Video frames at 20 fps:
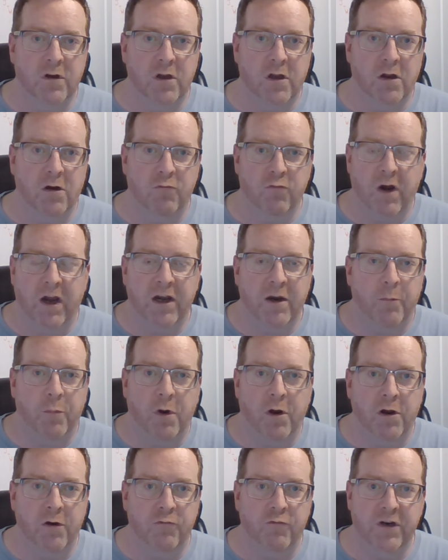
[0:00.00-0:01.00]
uh, right
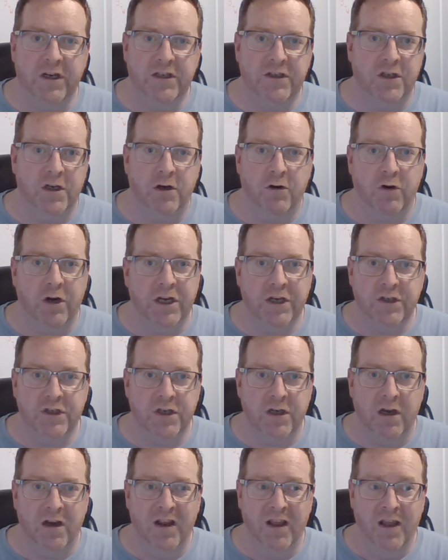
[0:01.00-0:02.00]
upon
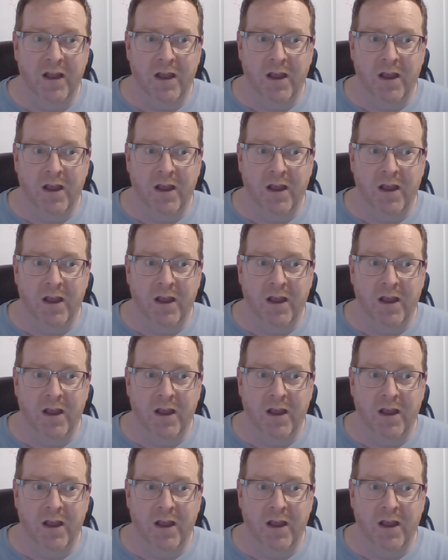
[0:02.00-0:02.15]
regeneration,